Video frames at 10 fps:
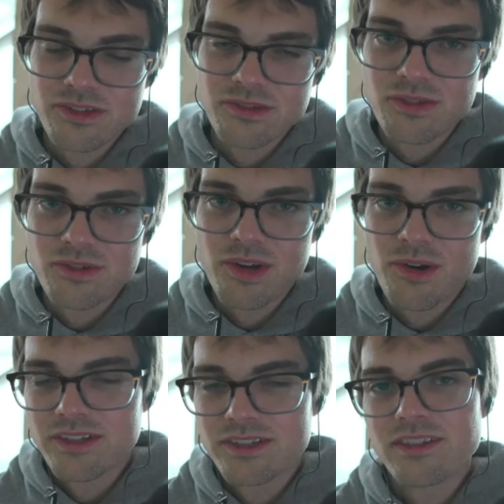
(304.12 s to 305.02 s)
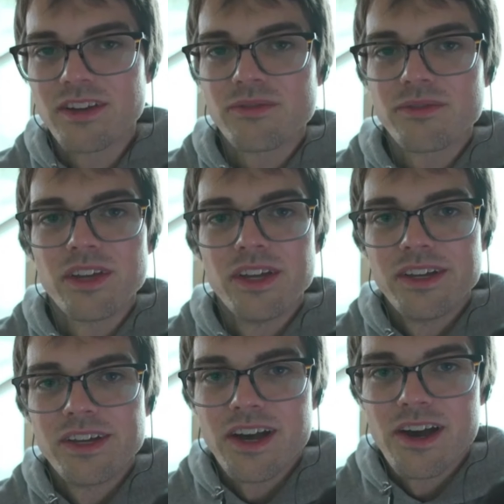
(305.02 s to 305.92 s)
doing all this stuff.
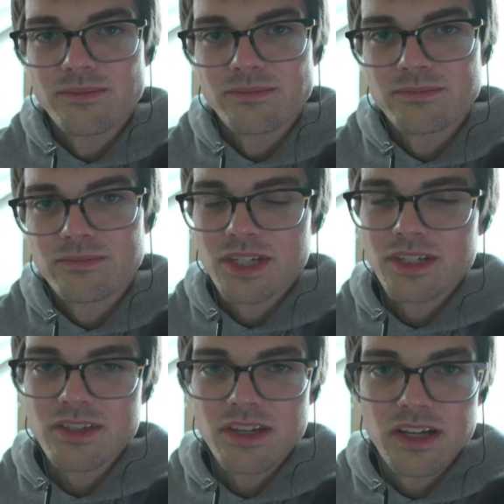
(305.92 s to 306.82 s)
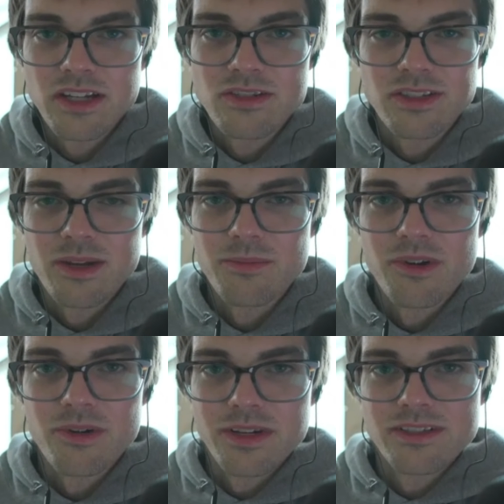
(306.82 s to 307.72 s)
Because yeah, I just kind of
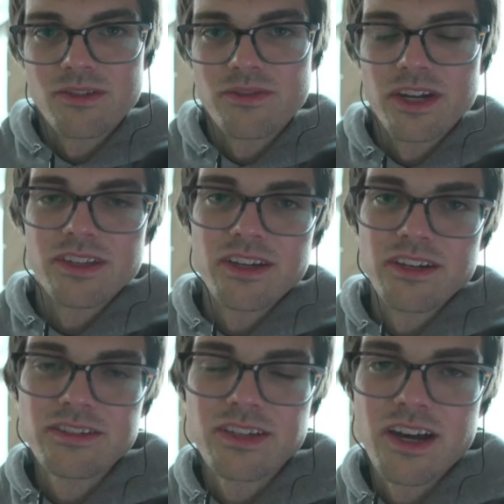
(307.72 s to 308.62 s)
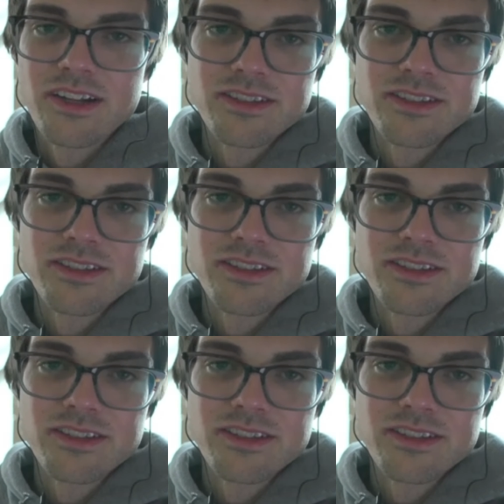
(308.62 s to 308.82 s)
burn myself out there, honestly.